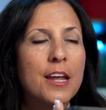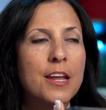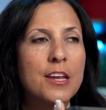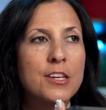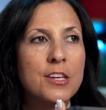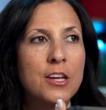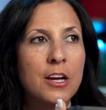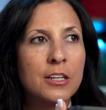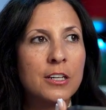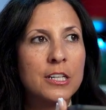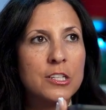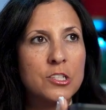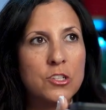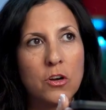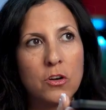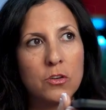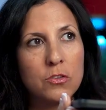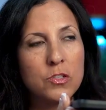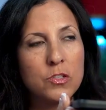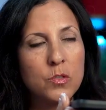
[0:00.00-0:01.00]
young
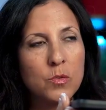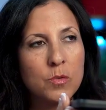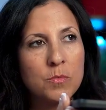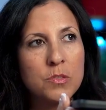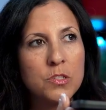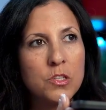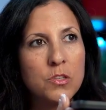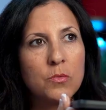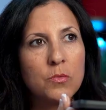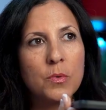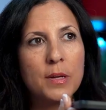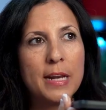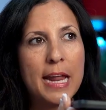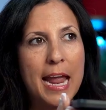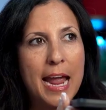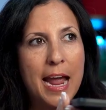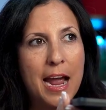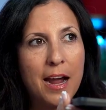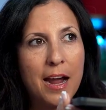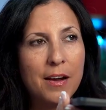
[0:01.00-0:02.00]
adult swimsuit would
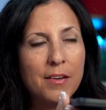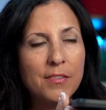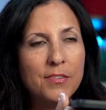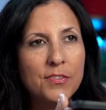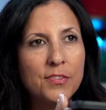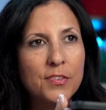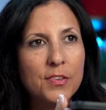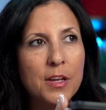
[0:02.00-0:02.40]
have,